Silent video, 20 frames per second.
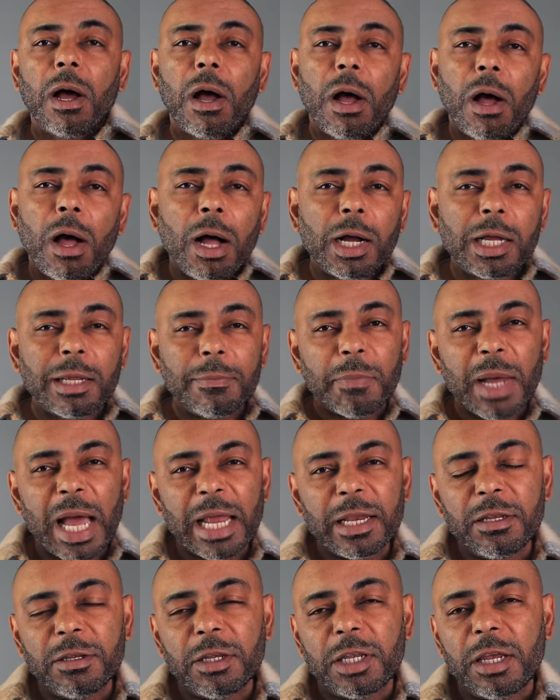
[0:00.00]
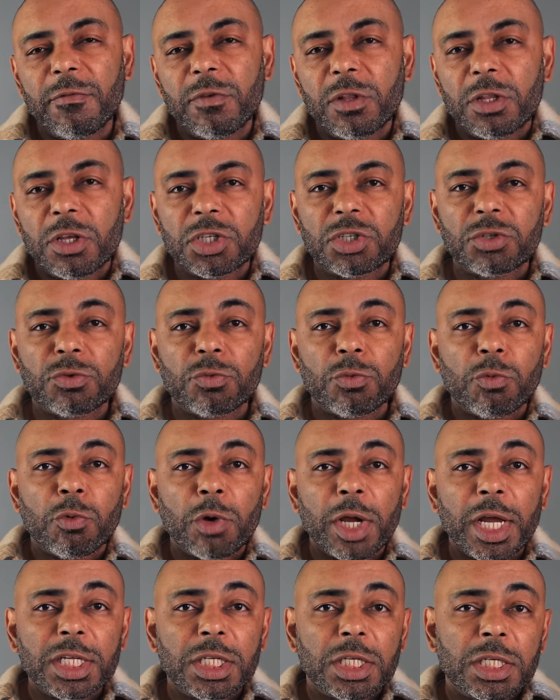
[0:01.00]
All combining to give you this
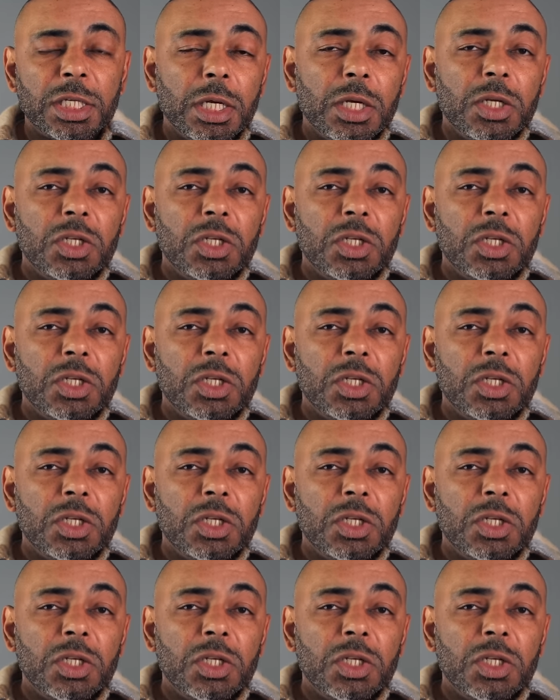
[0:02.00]
rich,